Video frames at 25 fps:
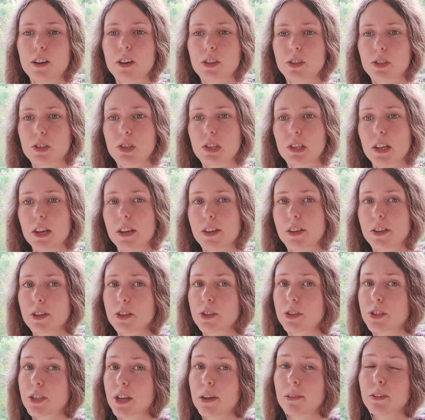it's like
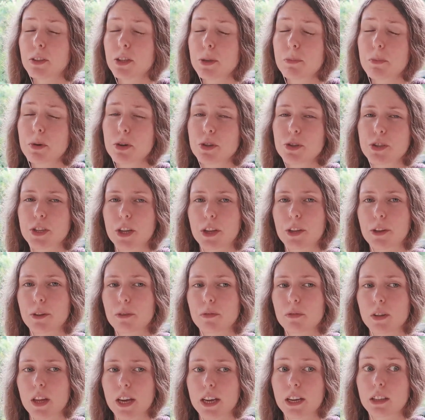70%
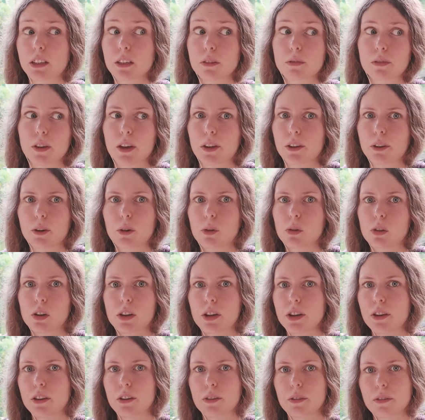of negative and
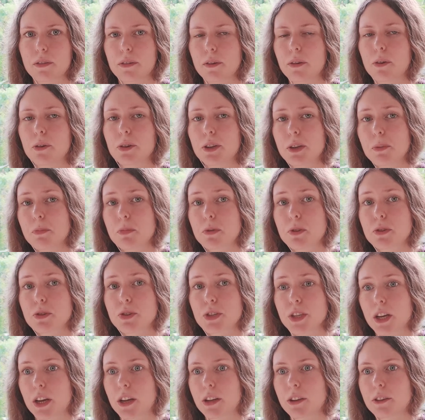only
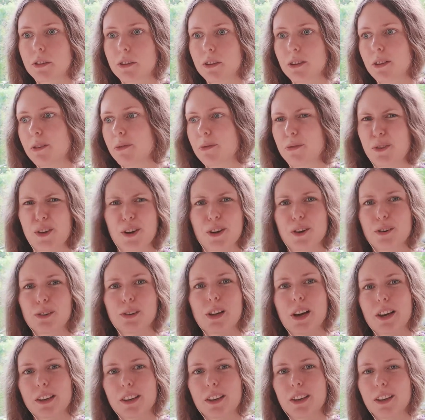30%, if they're
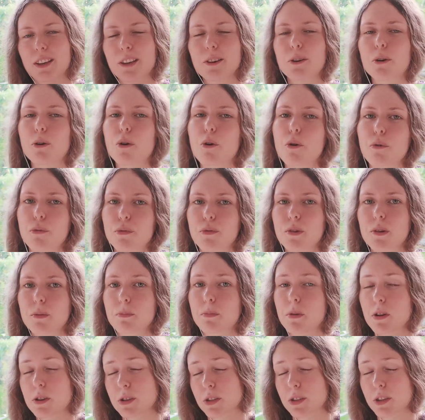lucky, of
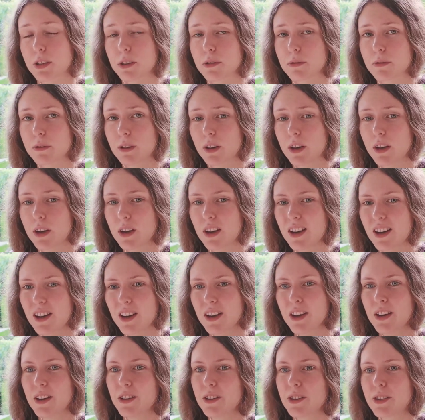positive.
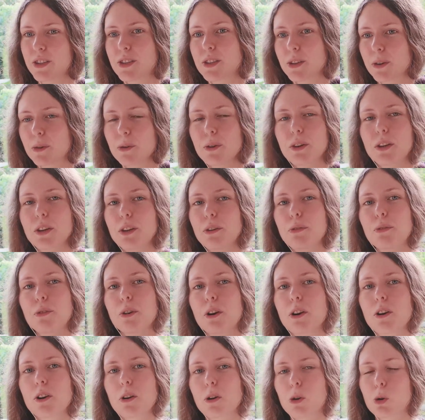So if
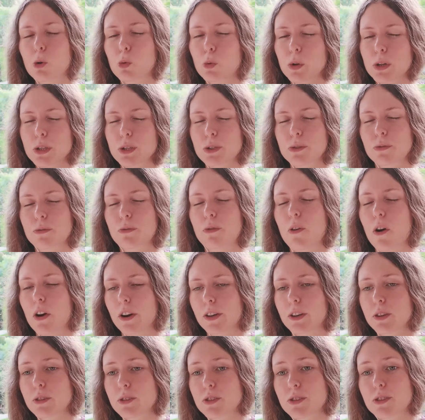you are always
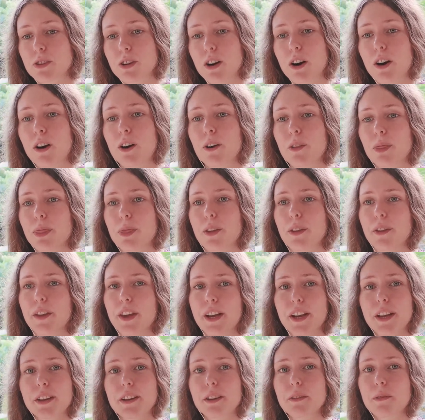focused on the
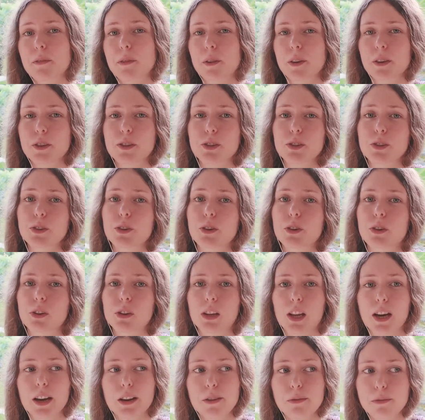negative things in
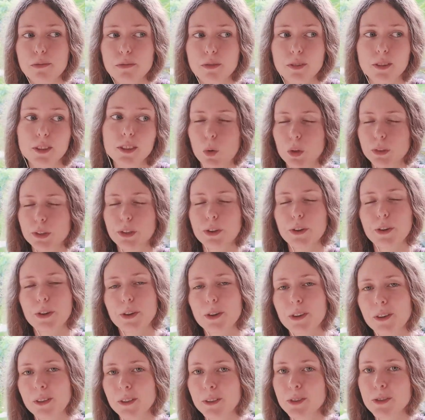your life, what are
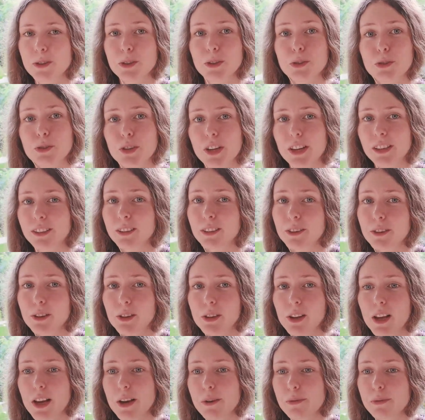you going to attract in
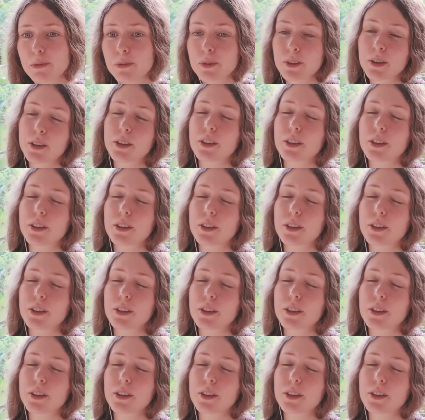your life?